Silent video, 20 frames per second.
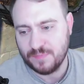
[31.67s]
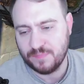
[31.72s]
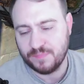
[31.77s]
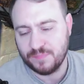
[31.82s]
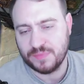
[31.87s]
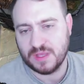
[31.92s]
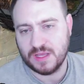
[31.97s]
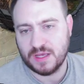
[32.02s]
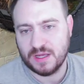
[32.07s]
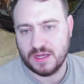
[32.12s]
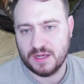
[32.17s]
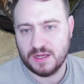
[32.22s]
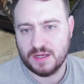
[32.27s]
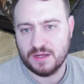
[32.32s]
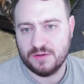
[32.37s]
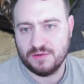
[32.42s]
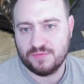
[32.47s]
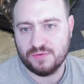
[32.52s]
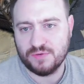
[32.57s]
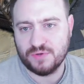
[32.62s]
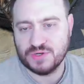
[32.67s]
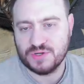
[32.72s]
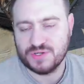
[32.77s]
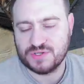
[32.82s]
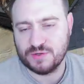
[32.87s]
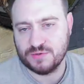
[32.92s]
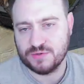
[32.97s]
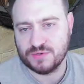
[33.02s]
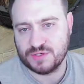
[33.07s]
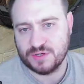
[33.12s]
for the
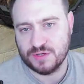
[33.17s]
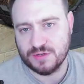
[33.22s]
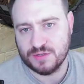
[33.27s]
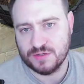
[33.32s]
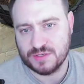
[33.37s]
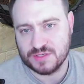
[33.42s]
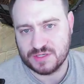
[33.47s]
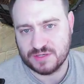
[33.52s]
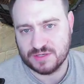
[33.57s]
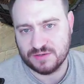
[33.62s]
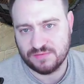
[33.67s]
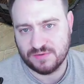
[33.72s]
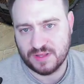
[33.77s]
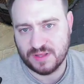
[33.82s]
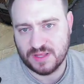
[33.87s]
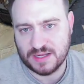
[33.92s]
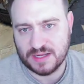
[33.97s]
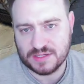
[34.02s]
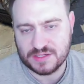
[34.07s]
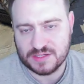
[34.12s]
soul stones and stuff like that.